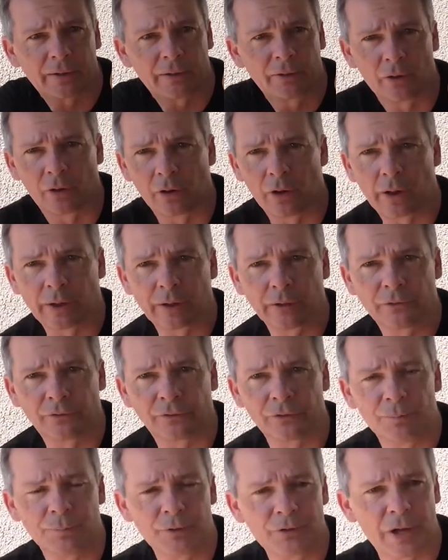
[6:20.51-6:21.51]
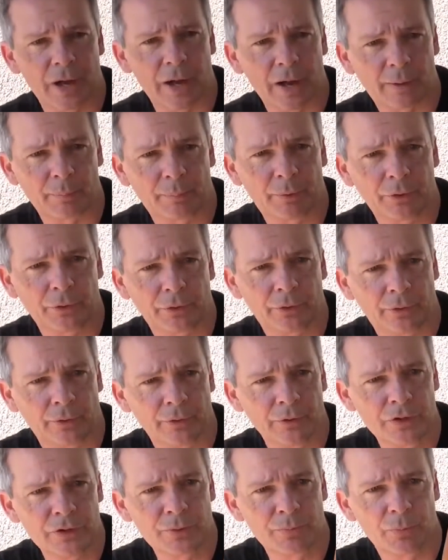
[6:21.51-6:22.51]
not like a super dark burnt
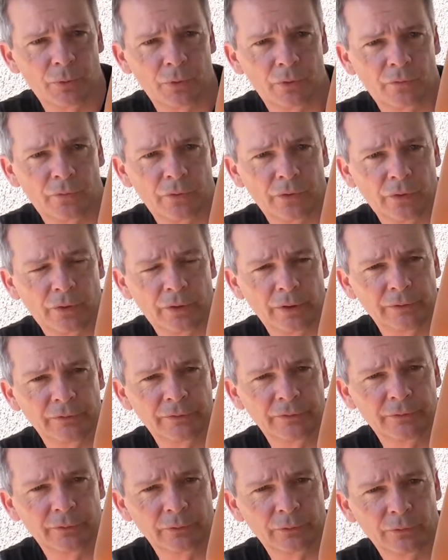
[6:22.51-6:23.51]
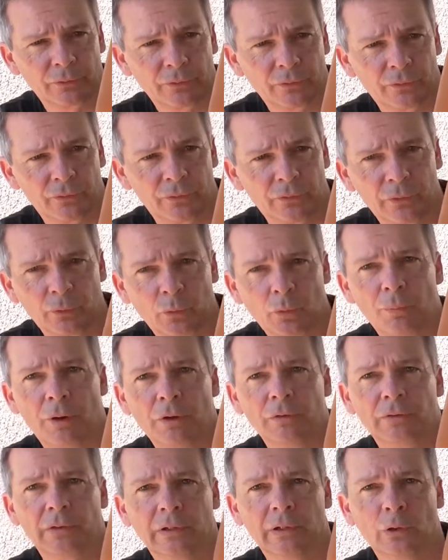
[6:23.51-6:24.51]
orange, more of a nice sort of
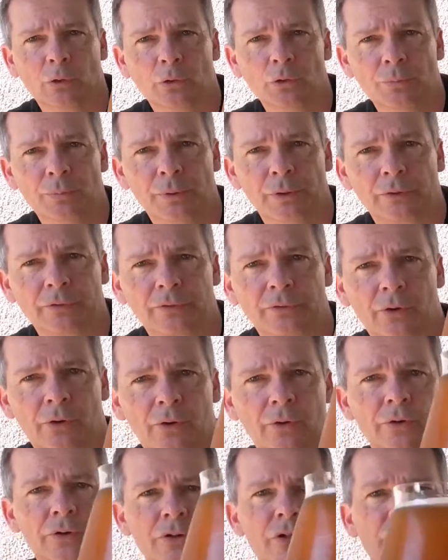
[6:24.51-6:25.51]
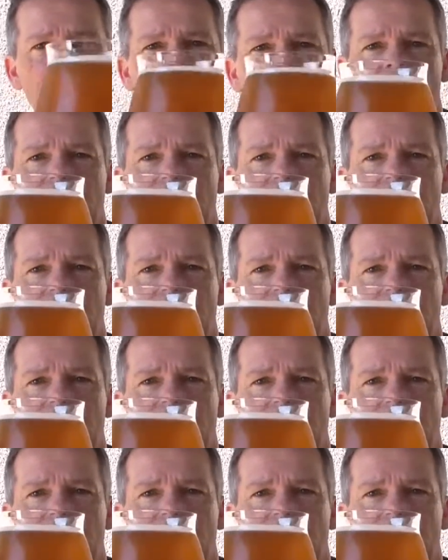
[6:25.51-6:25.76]
almost luminous orange.